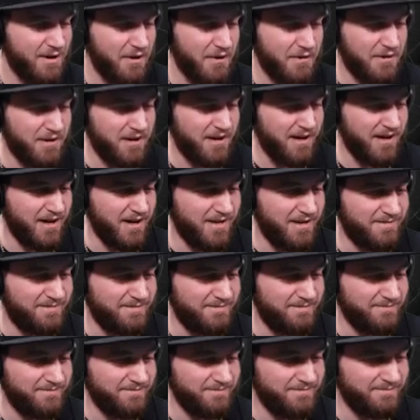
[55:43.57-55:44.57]
Oh god.
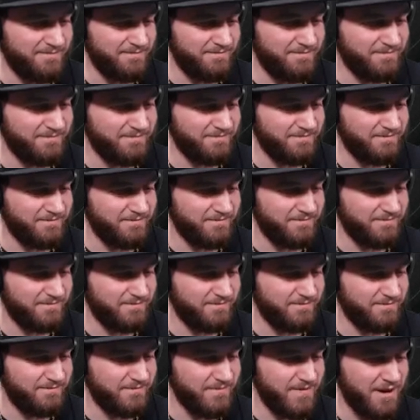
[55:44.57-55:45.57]

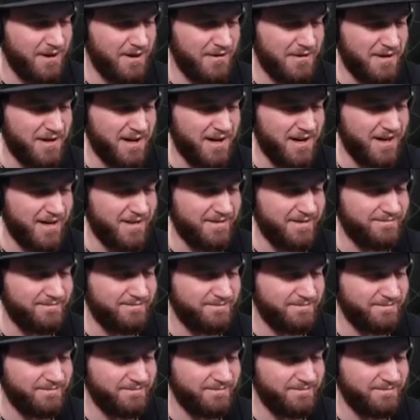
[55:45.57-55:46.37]
Oh god.